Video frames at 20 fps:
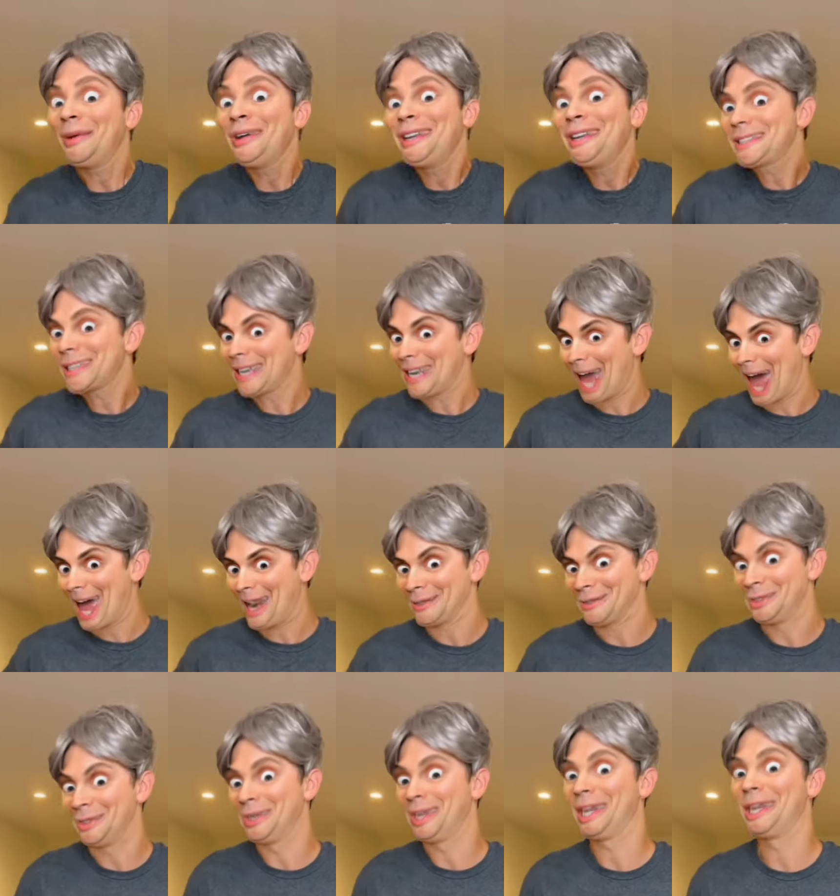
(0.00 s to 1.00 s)
gonna skedaddle
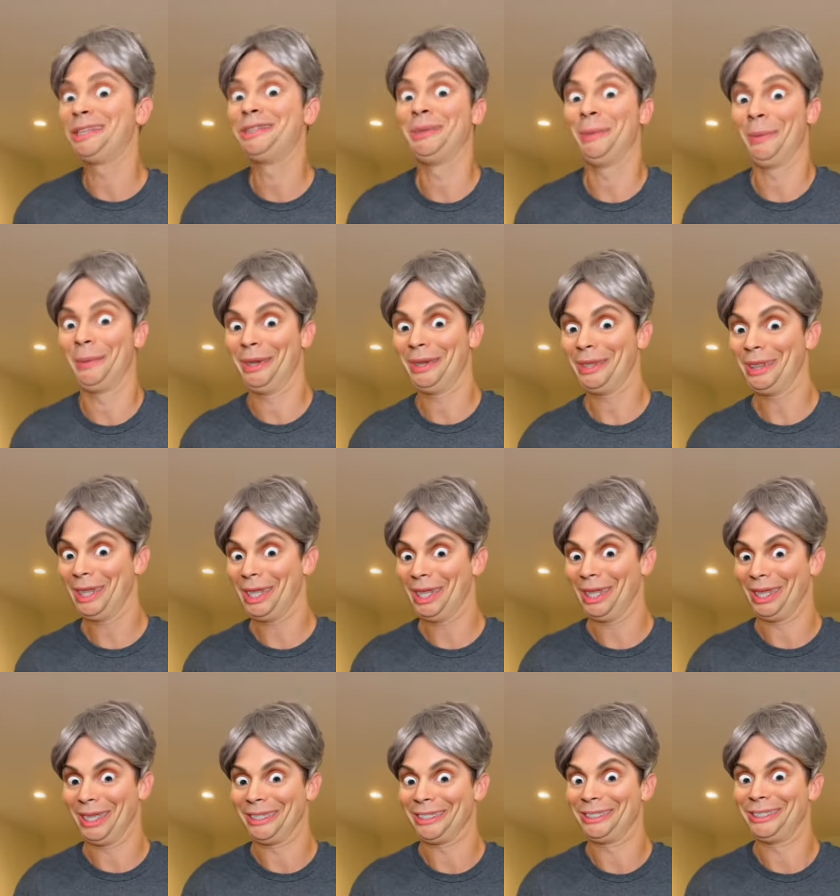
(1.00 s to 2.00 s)
so you can enjoy your
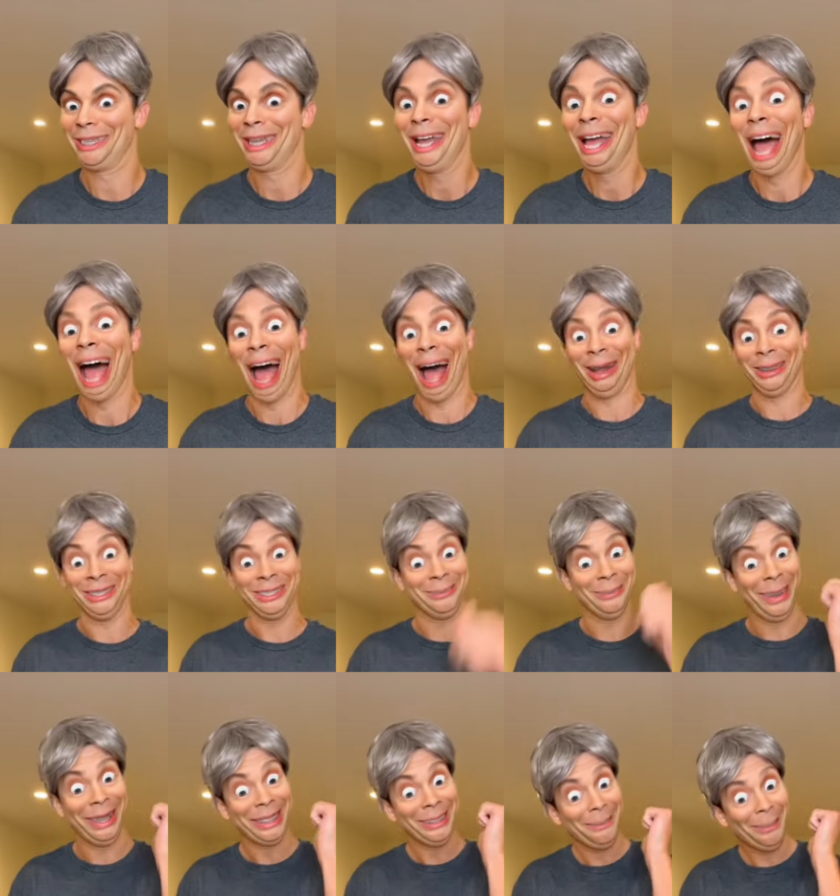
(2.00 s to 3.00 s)
lunch. I'll just
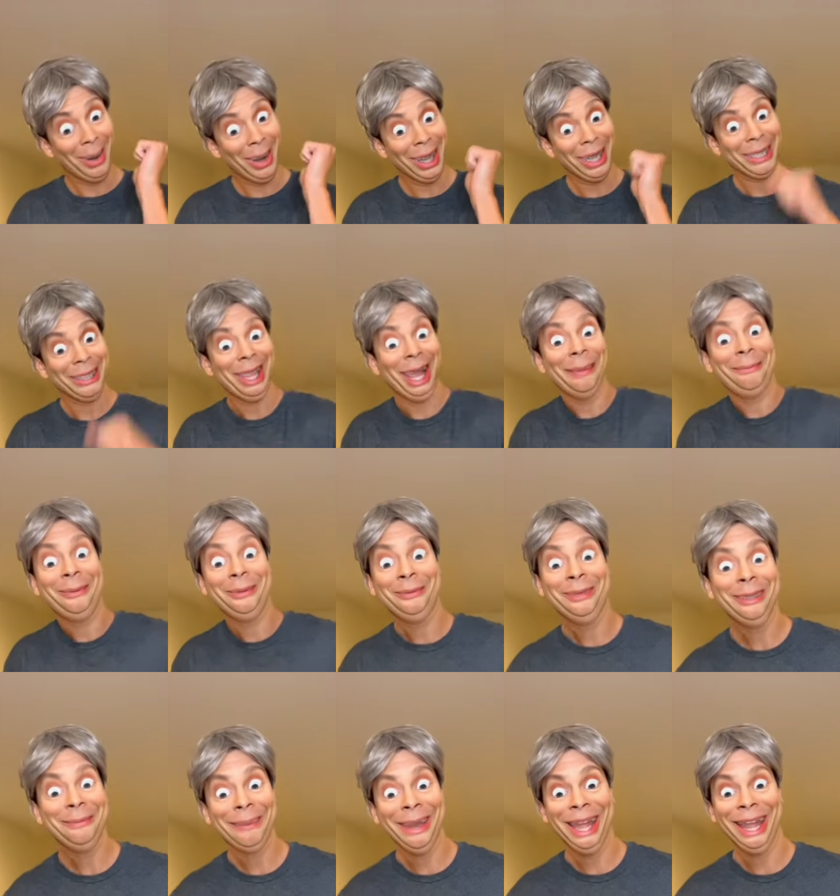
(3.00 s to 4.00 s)
wait in the parking lot,
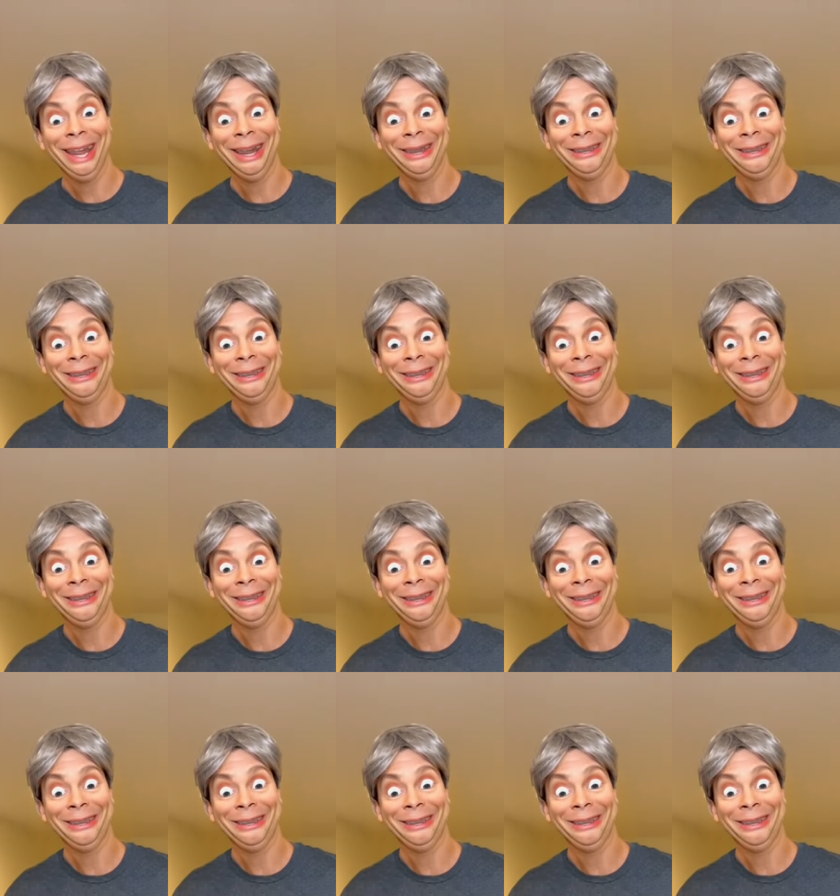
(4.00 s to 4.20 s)
Mookie Bear.